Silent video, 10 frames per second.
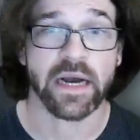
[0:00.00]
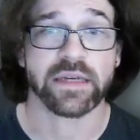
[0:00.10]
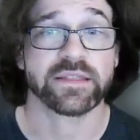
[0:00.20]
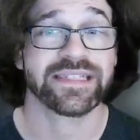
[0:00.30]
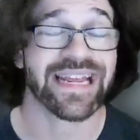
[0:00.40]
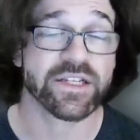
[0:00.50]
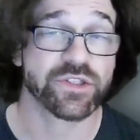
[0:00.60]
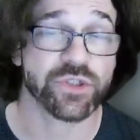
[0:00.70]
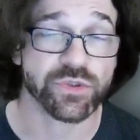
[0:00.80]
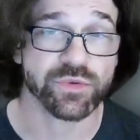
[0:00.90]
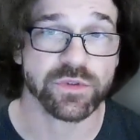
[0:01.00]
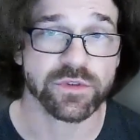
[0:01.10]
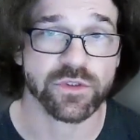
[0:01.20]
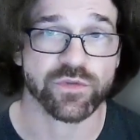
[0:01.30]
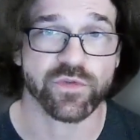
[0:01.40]
Stay
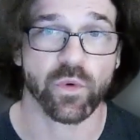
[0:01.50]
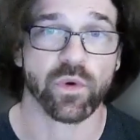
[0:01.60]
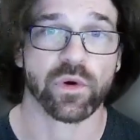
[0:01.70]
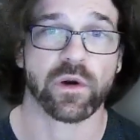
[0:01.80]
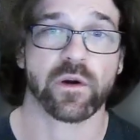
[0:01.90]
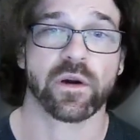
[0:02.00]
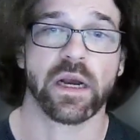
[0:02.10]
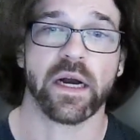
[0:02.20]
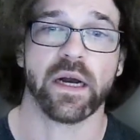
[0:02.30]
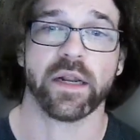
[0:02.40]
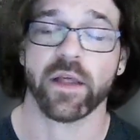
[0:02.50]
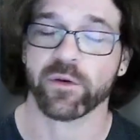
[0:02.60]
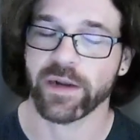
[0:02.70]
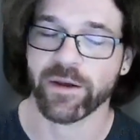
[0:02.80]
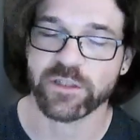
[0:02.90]
tuned for
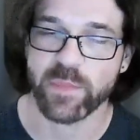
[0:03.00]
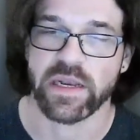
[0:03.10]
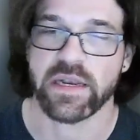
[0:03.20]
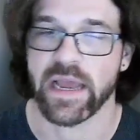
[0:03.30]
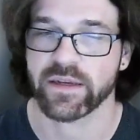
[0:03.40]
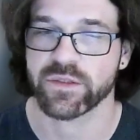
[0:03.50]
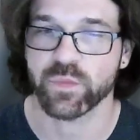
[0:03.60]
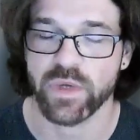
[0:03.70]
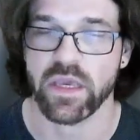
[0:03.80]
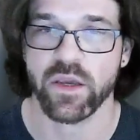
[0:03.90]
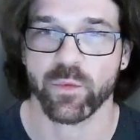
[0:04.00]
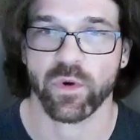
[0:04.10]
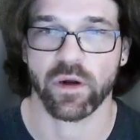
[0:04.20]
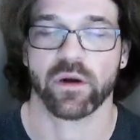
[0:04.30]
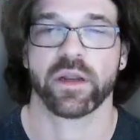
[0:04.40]
another announcement next week
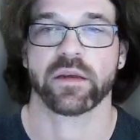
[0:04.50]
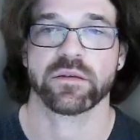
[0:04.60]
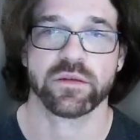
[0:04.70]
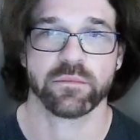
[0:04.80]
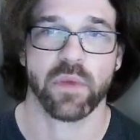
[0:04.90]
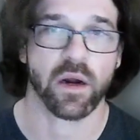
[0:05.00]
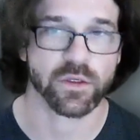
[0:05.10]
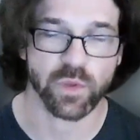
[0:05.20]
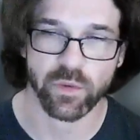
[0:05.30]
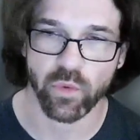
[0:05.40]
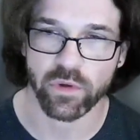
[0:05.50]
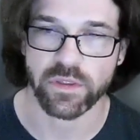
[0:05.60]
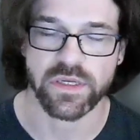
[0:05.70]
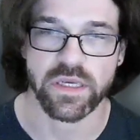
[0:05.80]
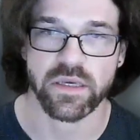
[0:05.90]
regarding some hardware
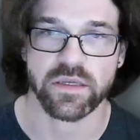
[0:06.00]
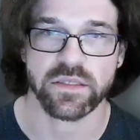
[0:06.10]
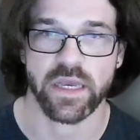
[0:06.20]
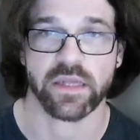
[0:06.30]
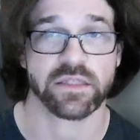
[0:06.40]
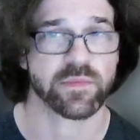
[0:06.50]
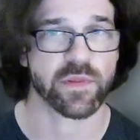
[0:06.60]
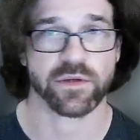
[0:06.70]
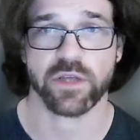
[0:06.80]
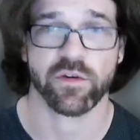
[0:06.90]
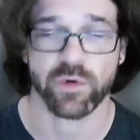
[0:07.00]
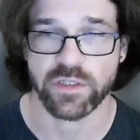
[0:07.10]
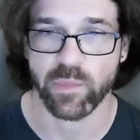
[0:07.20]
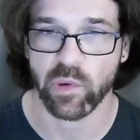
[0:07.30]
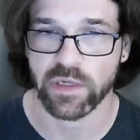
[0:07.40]
warranties and some other software
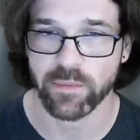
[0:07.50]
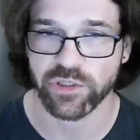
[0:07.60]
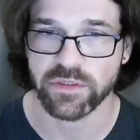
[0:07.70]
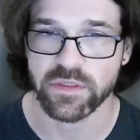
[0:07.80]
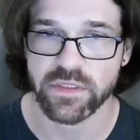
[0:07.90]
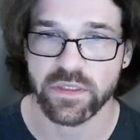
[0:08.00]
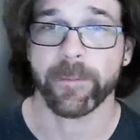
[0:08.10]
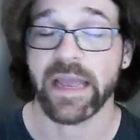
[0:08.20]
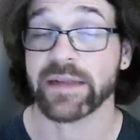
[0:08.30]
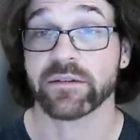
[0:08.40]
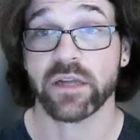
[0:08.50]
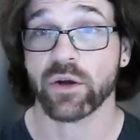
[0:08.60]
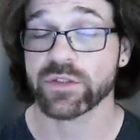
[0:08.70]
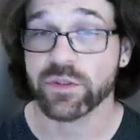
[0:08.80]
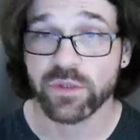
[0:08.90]
support options. And
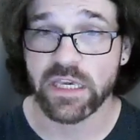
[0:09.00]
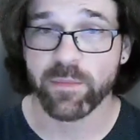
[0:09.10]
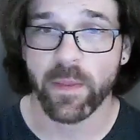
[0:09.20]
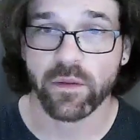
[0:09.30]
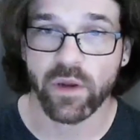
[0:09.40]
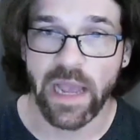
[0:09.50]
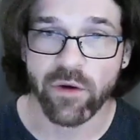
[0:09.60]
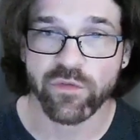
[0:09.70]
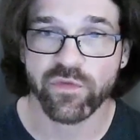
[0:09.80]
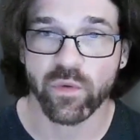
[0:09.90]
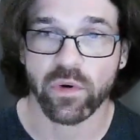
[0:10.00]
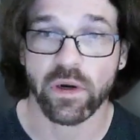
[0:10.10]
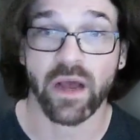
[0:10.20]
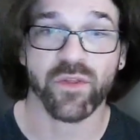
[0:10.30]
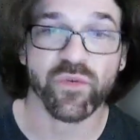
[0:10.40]
also keep on the lookout for
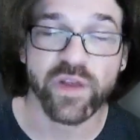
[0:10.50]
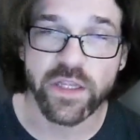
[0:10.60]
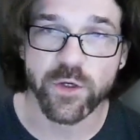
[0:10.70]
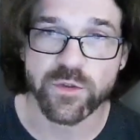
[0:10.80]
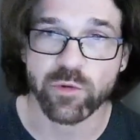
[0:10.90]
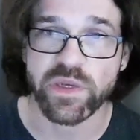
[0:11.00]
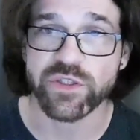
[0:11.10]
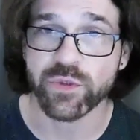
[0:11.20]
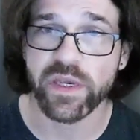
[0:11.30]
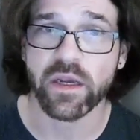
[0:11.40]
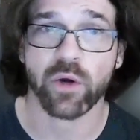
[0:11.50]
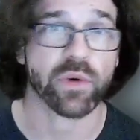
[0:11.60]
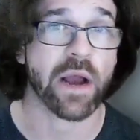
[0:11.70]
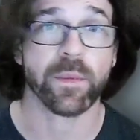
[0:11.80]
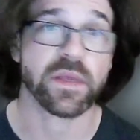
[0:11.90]
other videos we'll be doing
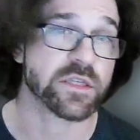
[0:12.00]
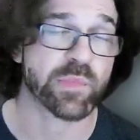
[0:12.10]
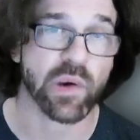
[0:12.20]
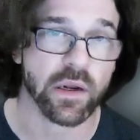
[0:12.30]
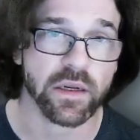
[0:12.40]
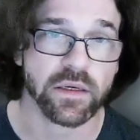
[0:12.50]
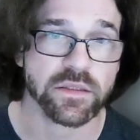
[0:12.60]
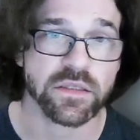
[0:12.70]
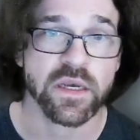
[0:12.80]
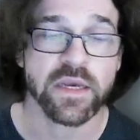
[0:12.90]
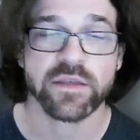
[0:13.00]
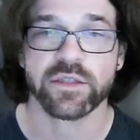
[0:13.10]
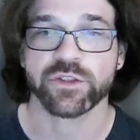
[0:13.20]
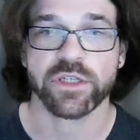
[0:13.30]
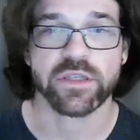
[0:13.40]
around these products,
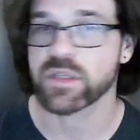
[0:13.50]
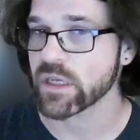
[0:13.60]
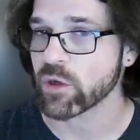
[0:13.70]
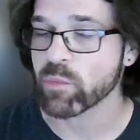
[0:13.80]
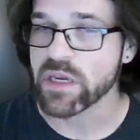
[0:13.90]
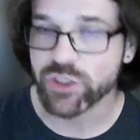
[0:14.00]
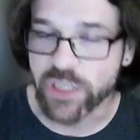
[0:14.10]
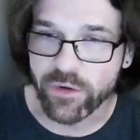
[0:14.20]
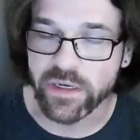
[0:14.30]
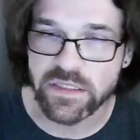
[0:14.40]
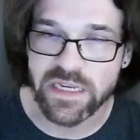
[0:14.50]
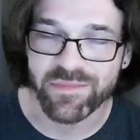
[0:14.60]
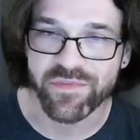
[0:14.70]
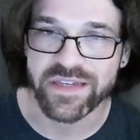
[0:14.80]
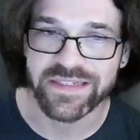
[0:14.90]
such as me sharing some
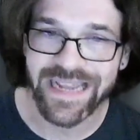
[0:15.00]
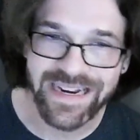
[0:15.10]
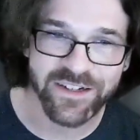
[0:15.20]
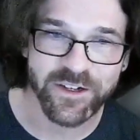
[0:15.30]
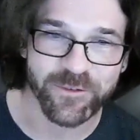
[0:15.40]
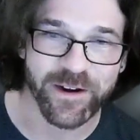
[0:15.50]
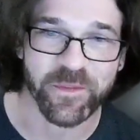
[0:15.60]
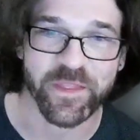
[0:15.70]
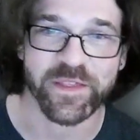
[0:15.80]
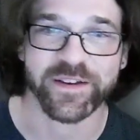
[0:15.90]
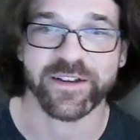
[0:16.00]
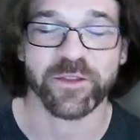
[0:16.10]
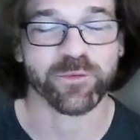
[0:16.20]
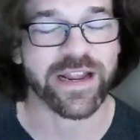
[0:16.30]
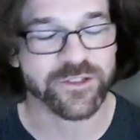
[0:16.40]
of the data around
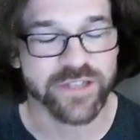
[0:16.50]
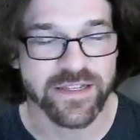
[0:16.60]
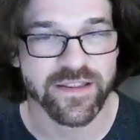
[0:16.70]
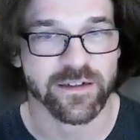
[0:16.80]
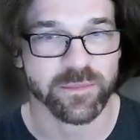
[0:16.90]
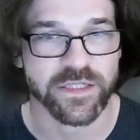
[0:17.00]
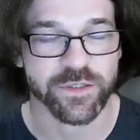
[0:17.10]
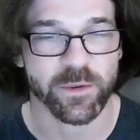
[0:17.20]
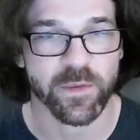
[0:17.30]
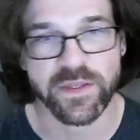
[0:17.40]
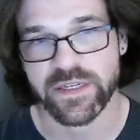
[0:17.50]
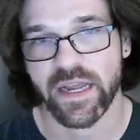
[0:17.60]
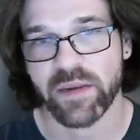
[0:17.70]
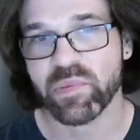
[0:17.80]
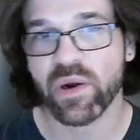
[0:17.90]
the range test that I'll be doing with the
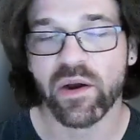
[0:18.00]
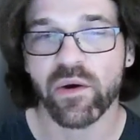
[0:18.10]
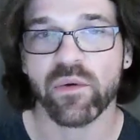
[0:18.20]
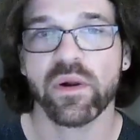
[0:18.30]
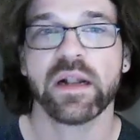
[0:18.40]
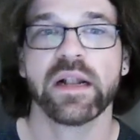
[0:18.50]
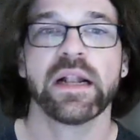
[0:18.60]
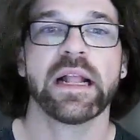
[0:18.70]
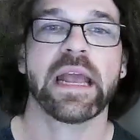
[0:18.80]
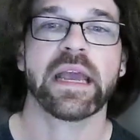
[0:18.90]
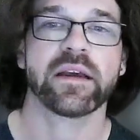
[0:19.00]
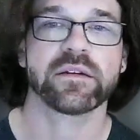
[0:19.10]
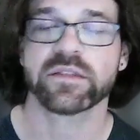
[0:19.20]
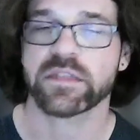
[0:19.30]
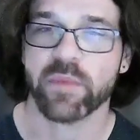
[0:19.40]
Znet Pro,
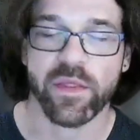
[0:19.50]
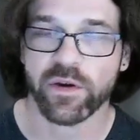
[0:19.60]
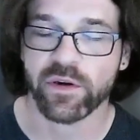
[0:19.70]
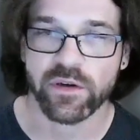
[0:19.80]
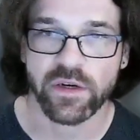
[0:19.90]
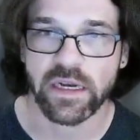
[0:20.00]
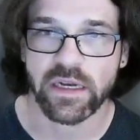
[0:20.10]
and some other